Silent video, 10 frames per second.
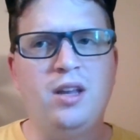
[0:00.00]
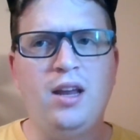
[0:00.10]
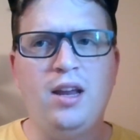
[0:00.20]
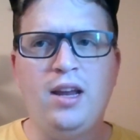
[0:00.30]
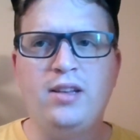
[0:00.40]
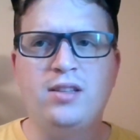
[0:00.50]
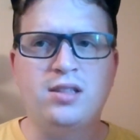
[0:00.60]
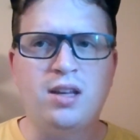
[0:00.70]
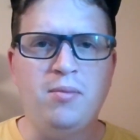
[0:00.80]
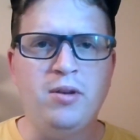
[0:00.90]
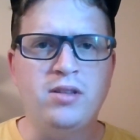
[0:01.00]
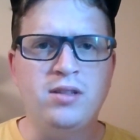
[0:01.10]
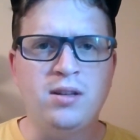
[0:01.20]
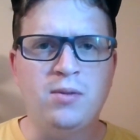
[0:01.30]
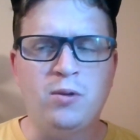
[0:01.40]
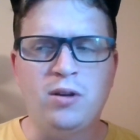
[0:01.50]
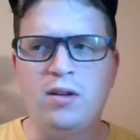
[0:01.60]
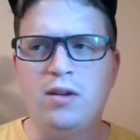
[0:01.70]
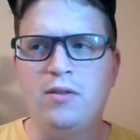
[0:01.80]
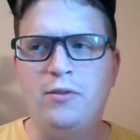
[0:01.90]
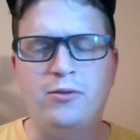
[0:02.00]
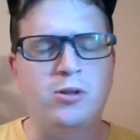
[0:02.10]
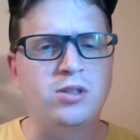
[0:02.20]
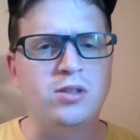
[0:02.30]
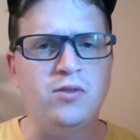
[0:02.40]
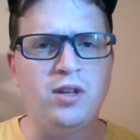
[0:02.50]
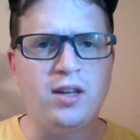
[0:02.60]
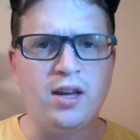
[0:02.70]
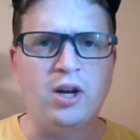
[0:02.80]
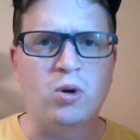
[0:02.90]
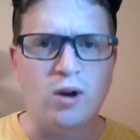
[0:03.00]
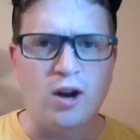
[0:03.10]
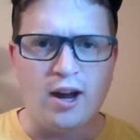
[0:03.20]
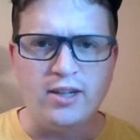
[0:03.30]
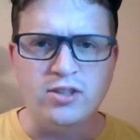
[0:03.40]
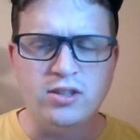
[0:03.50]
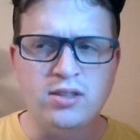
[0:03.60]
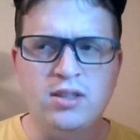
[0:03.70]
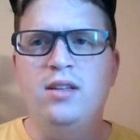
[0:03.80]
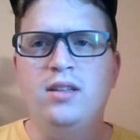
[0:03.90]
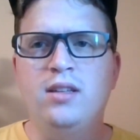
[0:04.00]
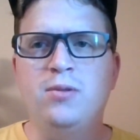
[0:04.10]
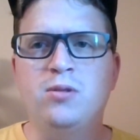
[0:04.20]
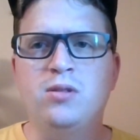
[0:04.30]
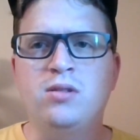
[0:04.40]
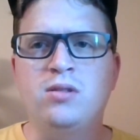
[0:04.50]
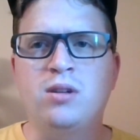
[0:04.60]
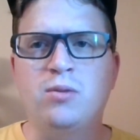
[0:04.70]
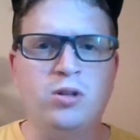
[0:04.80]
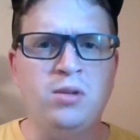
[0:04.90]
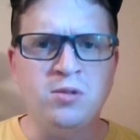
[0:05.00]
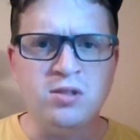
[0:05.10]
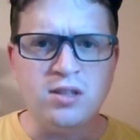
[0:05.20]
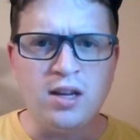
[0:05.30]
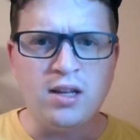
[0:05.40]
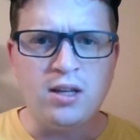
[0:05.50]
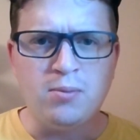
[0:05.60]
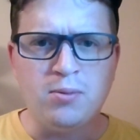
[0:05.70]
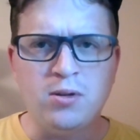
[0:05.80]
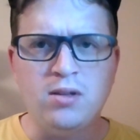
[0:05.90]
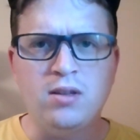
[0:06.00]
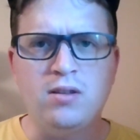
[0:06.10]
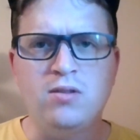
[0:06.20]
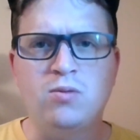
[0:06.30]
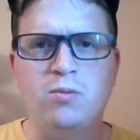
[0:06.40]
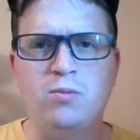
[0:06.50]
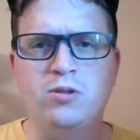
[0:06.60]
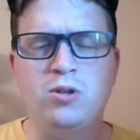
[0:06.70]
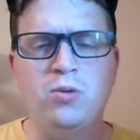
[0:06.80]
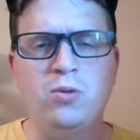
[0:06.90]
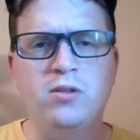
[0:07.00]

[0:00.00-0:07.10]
8 to 10 minutes in when unfortunately VK crashed. It was a rookie mistake. He put his two wheels